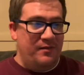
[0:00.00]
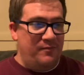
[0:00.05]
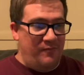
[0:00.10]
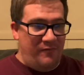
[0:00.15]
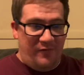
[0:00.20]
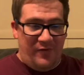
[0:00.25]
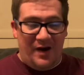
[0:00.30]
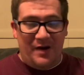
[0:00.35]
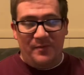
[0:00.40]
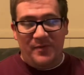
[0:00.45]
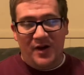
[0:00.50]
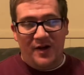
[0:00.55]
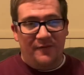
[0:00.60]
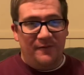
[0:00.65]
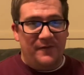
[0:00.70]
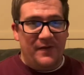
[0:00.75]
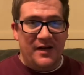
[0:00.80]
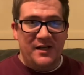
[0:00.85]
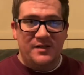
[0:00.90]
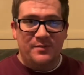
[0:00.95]
Find me on
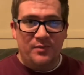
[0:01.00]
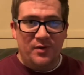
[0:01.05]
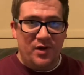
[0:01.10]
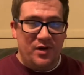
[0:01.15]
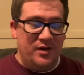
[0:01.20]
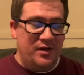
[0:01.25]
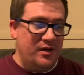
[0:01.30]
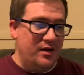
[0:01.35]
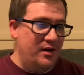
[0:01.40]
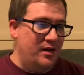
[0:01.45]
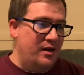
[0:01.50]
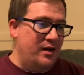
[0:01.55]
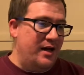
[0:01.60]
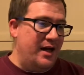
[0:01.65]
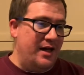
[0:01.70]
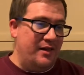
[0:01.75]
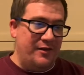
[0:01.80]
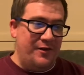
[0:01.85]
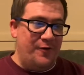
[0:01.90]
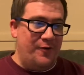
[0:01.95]
Facebook
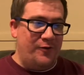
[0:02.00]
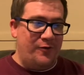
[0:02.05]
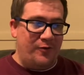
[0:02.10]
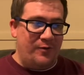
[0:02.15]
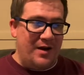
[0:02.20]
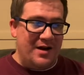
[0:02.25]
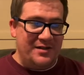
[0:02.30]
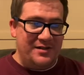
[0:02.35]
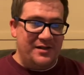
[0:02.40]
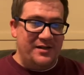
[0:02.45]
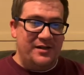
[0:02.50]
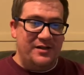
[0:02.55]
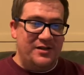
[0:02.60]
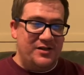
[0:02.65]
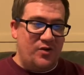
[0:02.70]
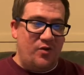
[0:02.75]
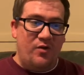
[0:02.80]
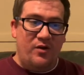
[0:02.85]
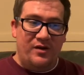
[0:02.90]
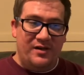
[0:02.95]
at Lyrical Resonance
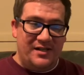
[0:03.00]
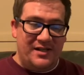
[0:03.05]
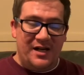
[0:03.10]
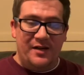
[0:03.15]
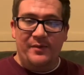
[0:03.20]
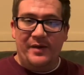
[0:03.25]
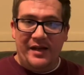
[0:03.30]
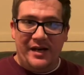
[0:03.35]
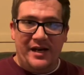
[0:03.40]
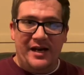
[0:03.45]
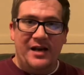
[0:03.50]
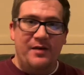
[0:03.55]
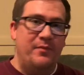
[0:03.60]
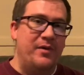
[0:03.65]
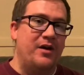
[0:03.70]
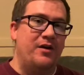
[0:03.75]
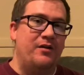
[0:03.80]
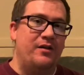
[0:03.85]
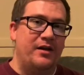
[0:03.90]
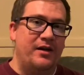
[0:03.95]
or send me an
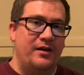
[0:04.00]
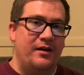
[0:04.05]
email,